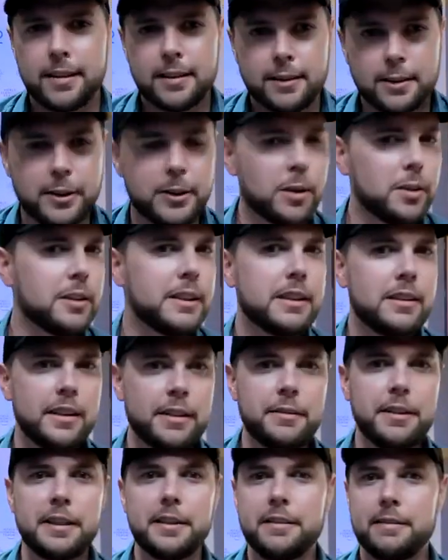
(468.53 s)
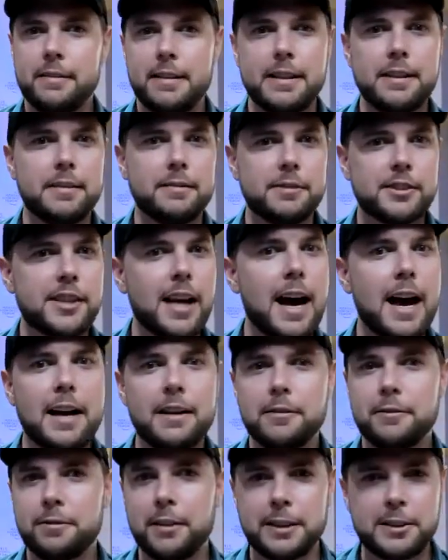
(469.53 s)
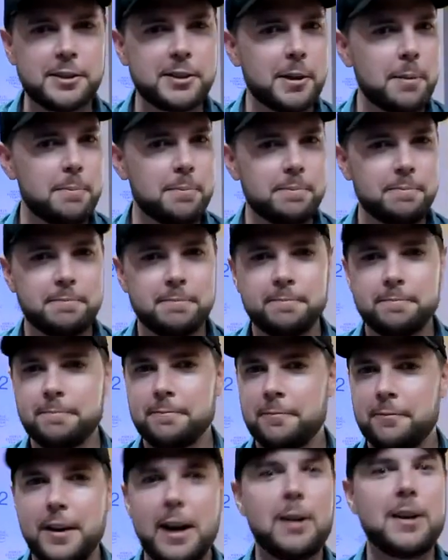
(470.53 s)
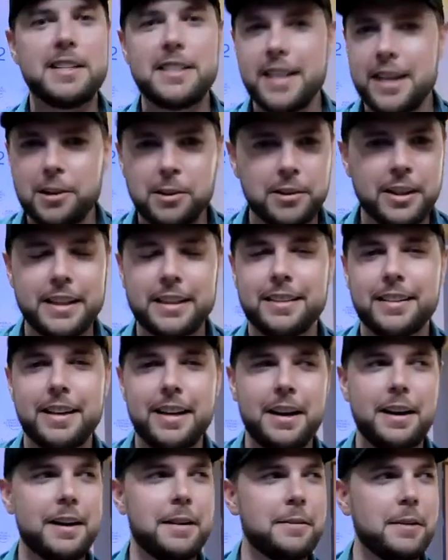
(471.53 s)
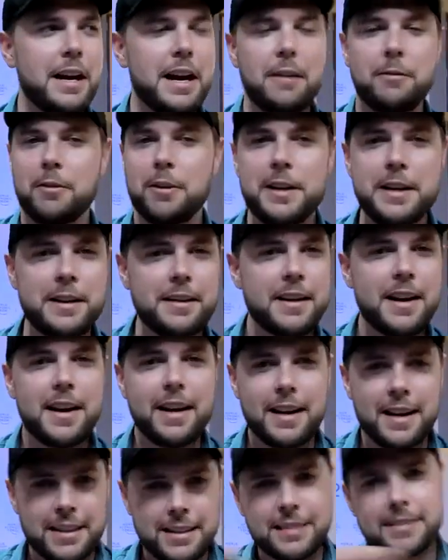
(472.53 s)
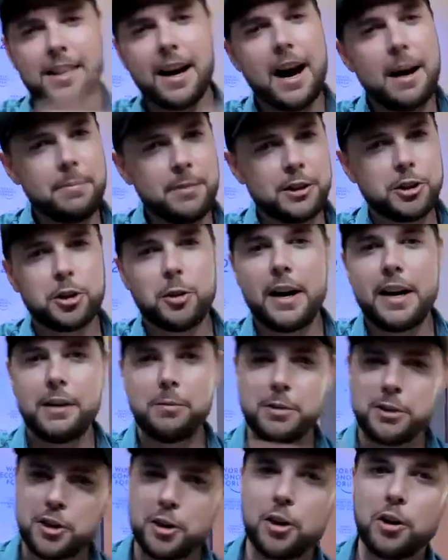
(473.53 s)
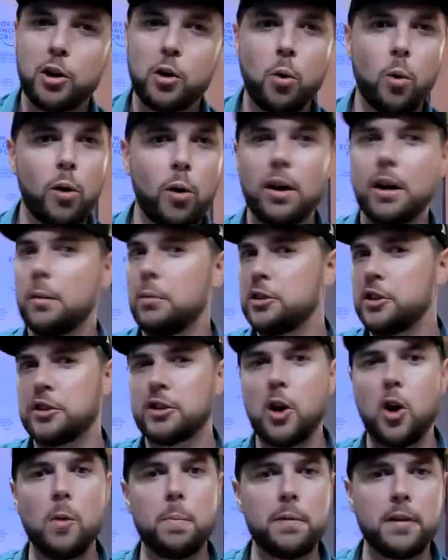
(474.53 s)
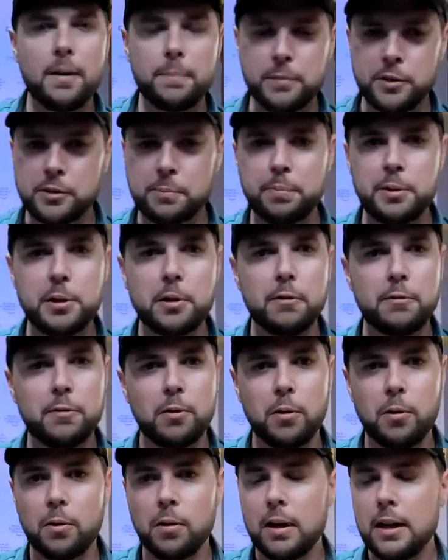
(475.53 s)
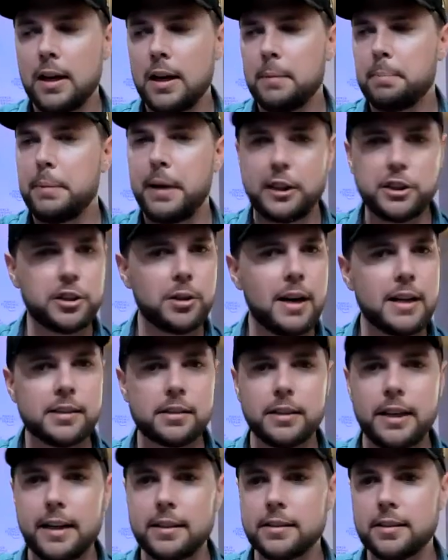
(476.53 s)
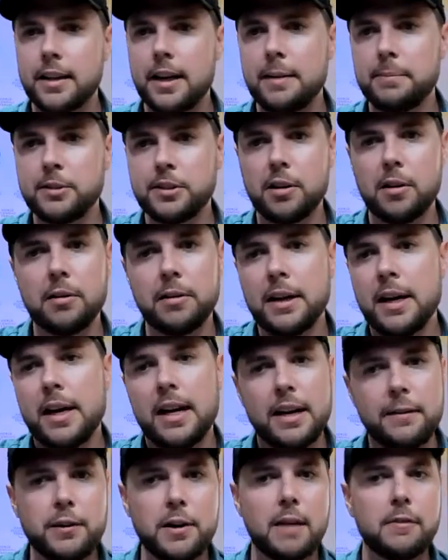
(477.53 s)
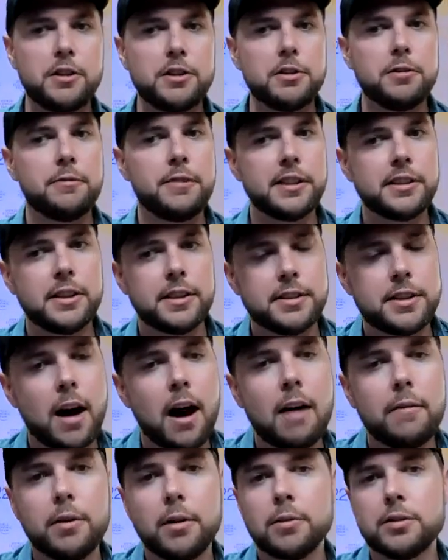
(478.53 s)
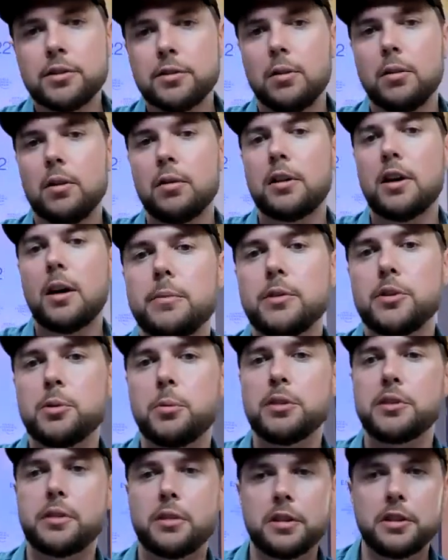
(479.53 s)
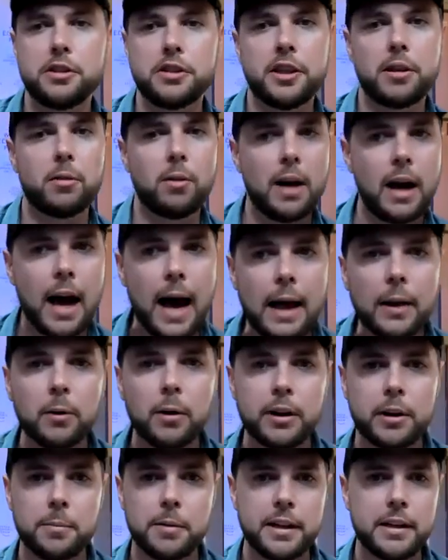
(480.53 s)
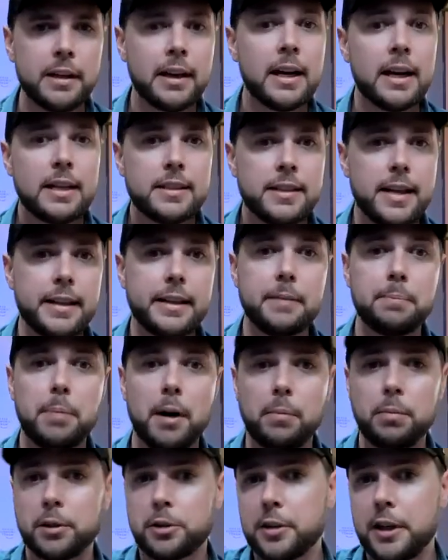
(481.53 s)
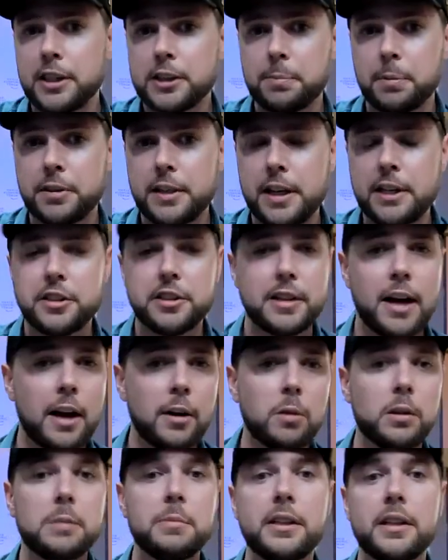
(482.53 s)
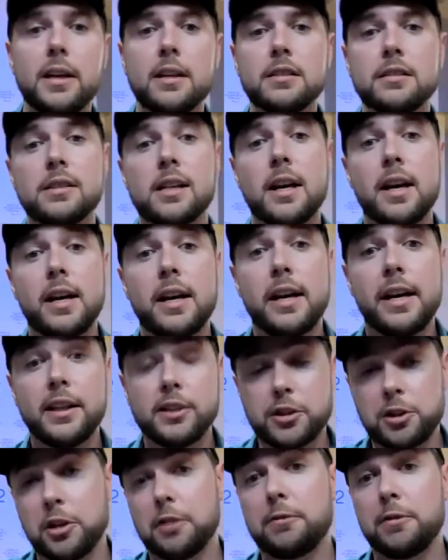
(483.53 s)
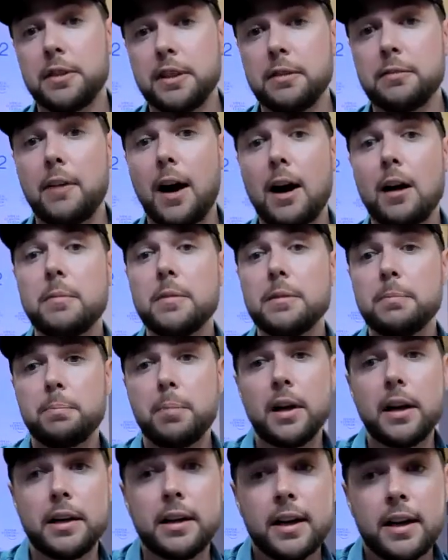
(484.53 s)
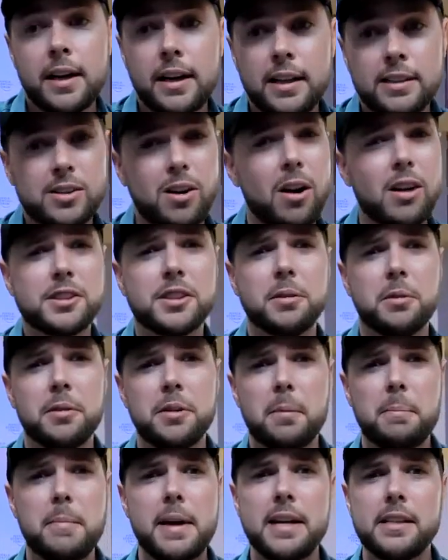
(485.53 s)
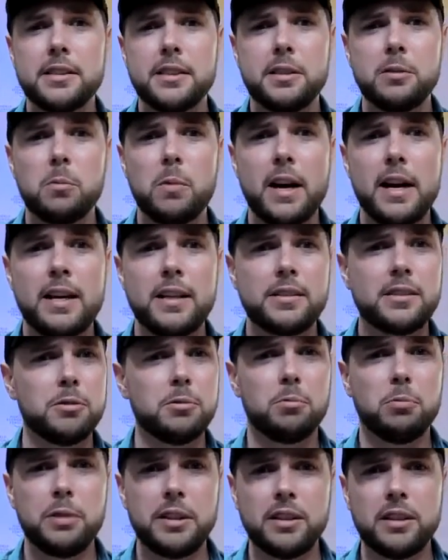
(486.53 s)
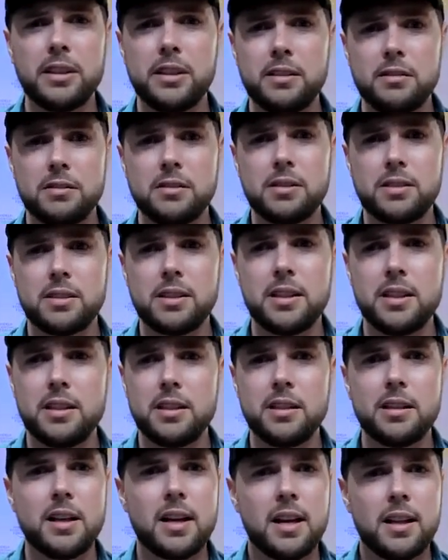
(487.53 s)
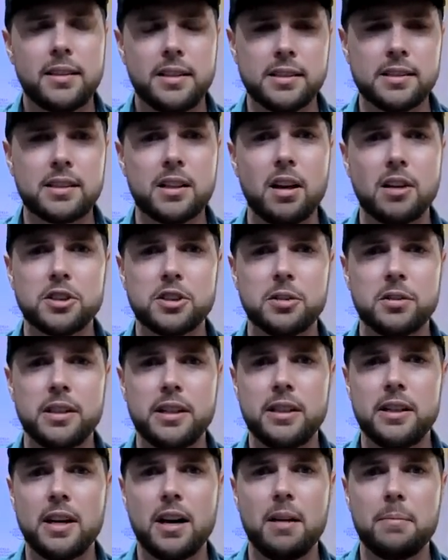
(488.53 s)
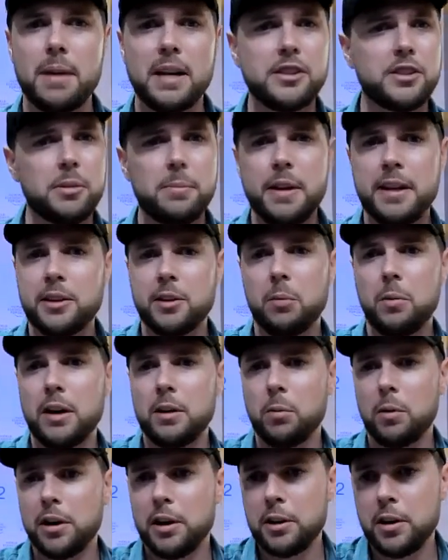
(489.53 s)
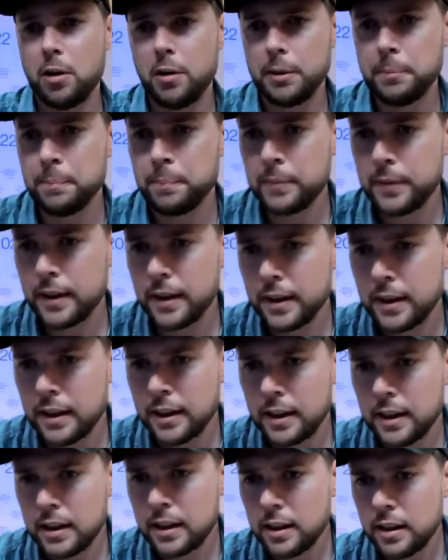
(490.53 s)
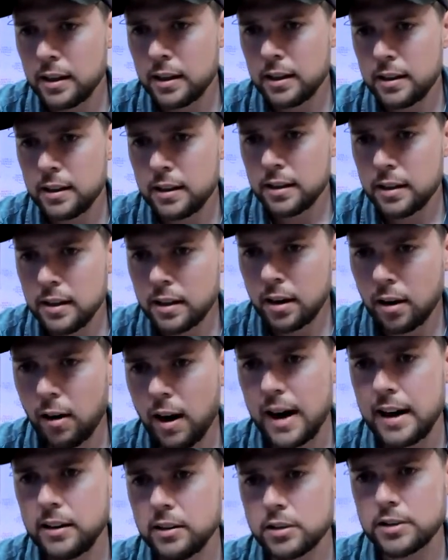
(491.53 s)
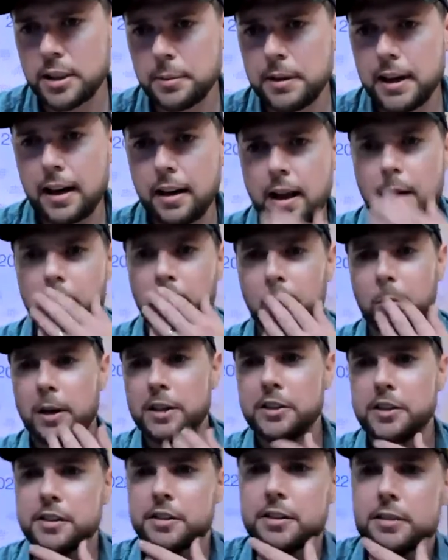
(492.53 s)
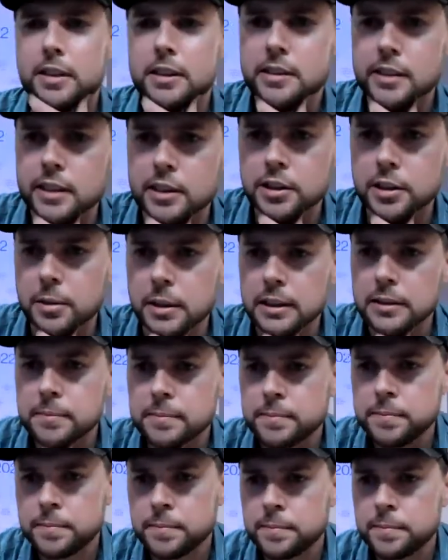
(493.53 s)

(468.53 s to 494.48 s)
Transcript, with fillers: literally living inside of like some fairy tale. Like every time the train would turn a corner, it would just open up this beautiful, picturesque landscape. So if you ever do visit Davos or, or to Switzerland in general, I highly recommend taking public transportation, not only because it's good for the environment, but it's also an amazing way to really see this country um, as you make your way to where you're going. All right, looks like we got a lot more questions. Let's get to it.